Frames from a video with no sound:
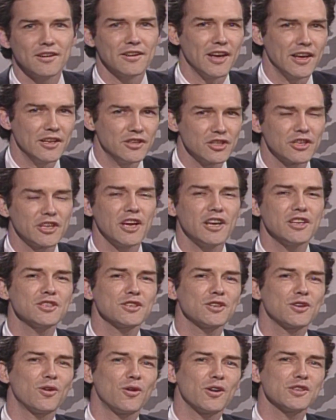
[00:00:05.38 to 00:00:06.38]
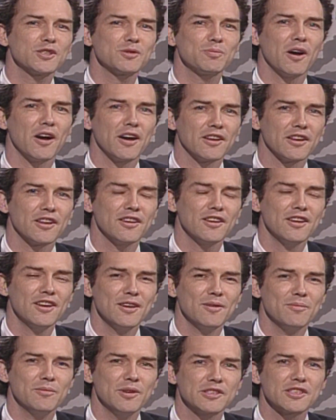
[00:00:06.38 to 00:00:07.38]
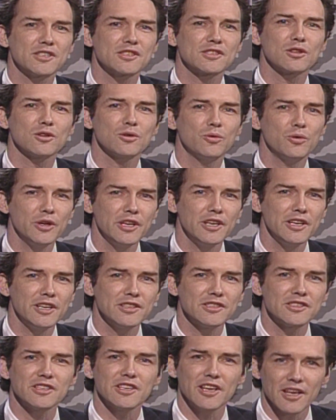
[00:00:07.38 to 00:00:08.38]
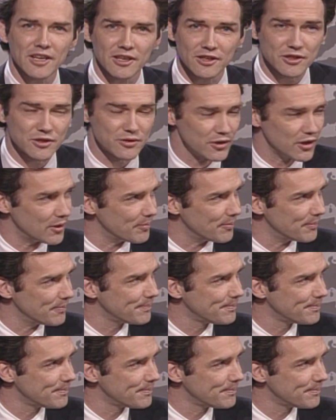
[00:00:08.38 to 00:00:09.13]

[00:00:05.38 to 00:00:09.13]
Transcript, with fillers: education correspondent, Mrs. Louise Inkstrom.